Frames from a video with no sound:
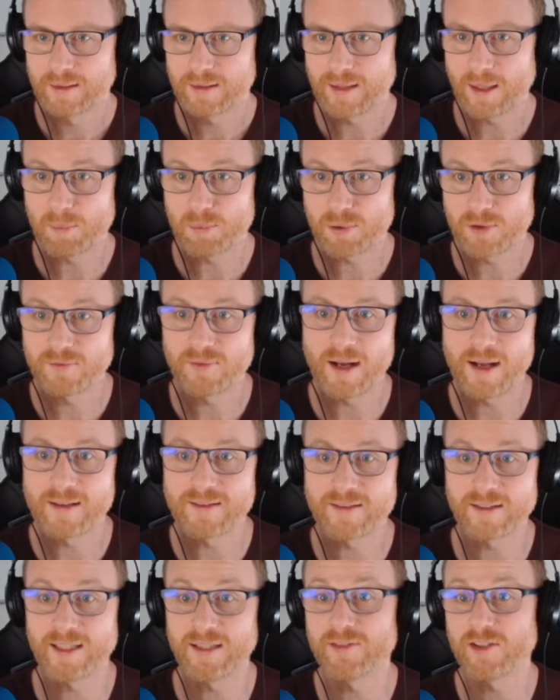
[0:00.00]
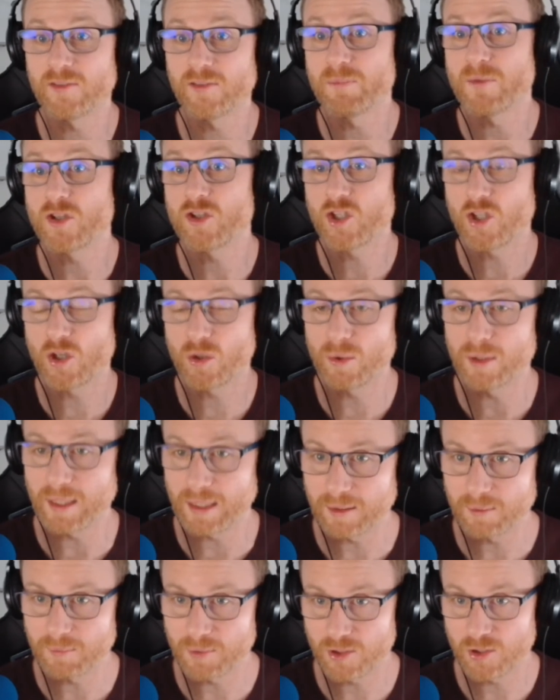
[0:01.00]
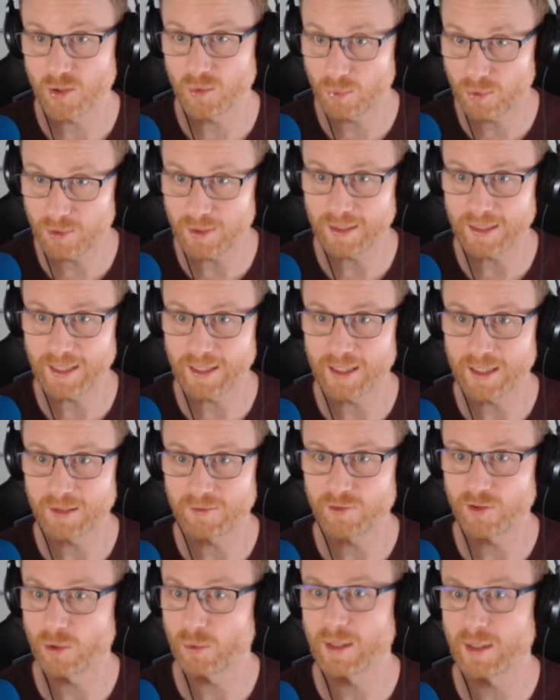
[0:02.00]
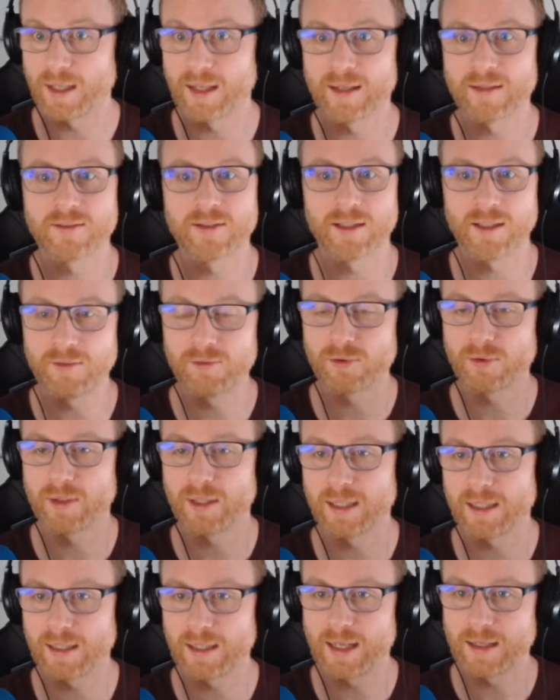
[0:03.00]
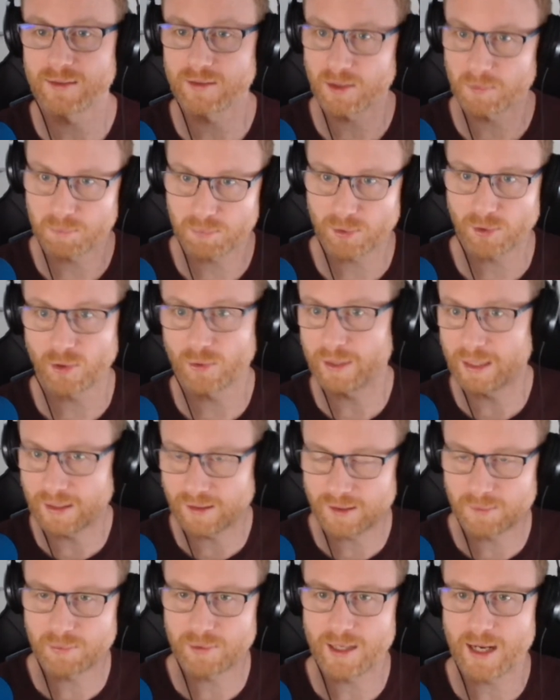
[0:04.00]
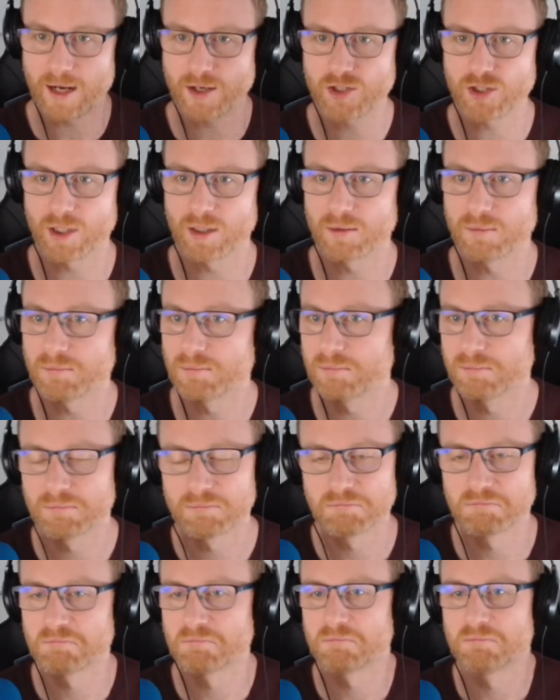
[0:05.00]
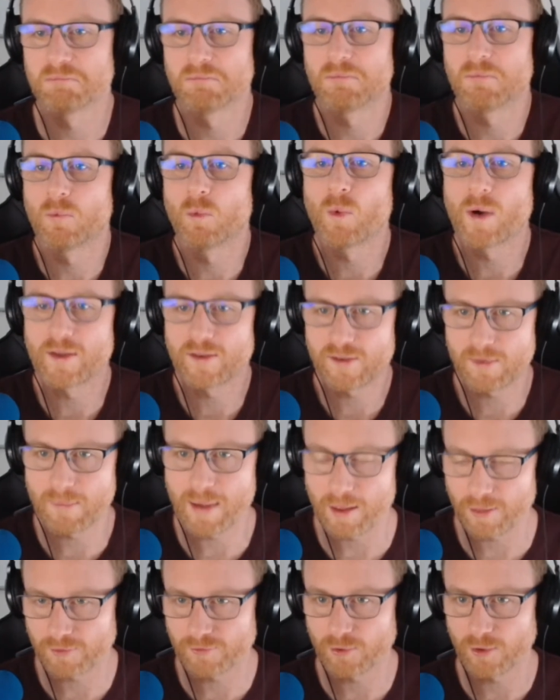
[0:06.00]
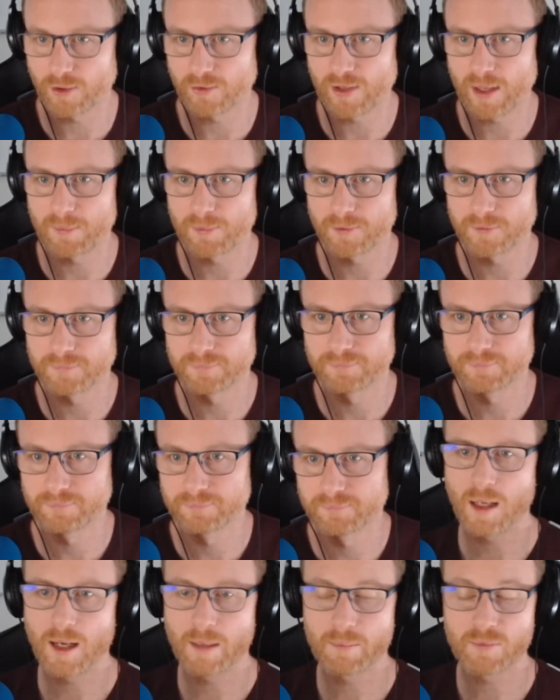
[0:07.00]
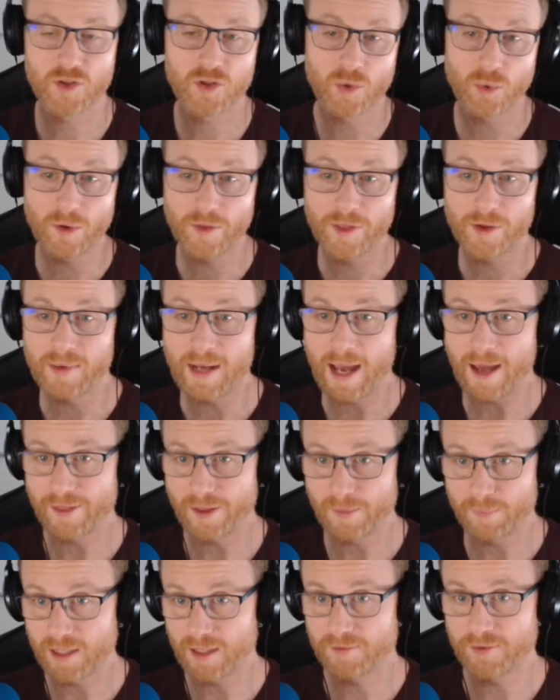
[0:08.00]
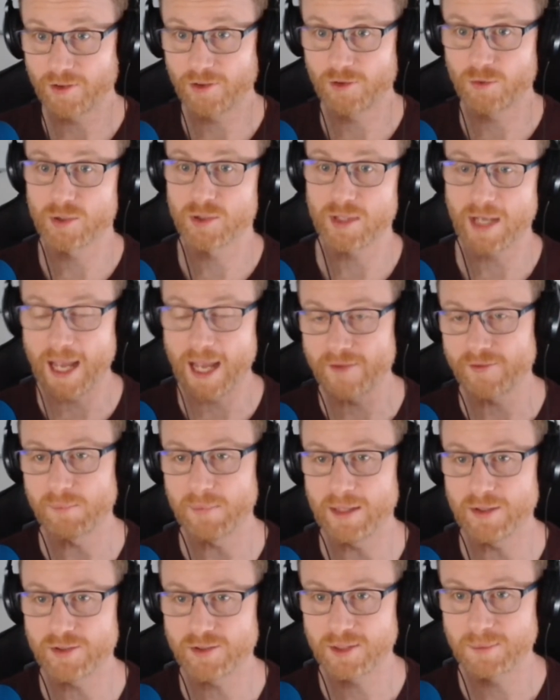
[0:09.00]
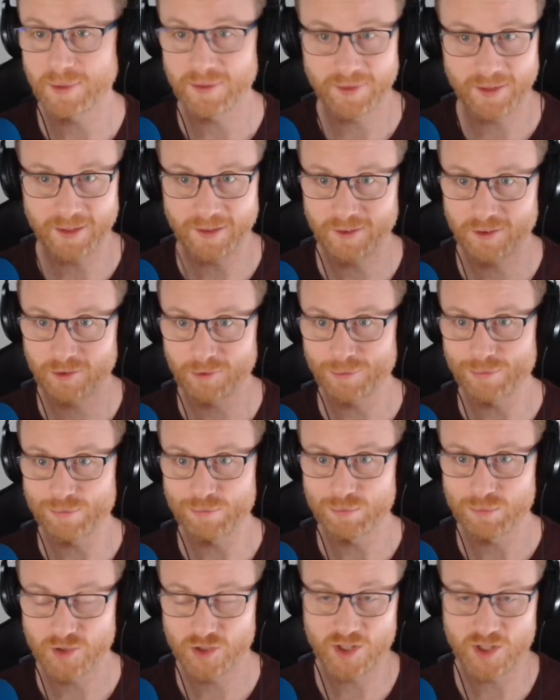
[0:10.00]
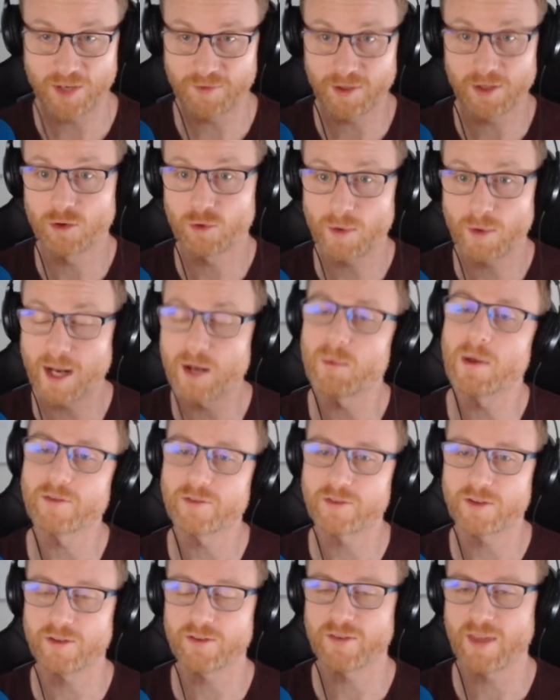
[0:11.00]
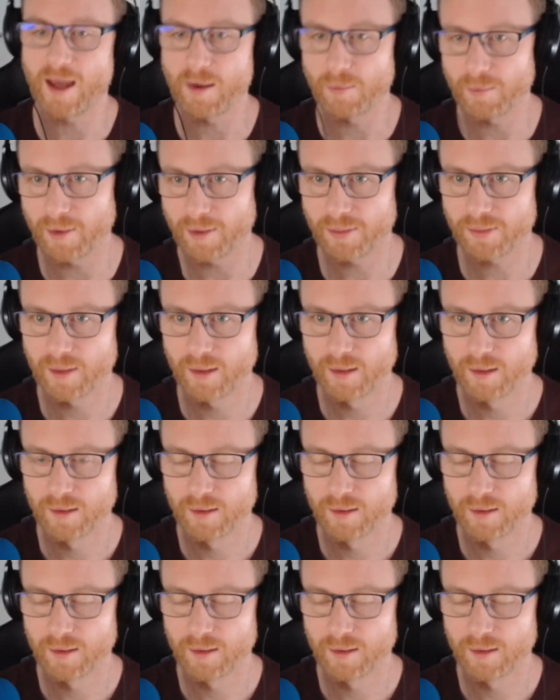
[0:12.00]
That provides a level of maturity, which you wouldn't get if you are delivering and deploying to production once a month, for example. I'm sure there are other benefits which I haven't mentioned, but there's 7 great ones to start with.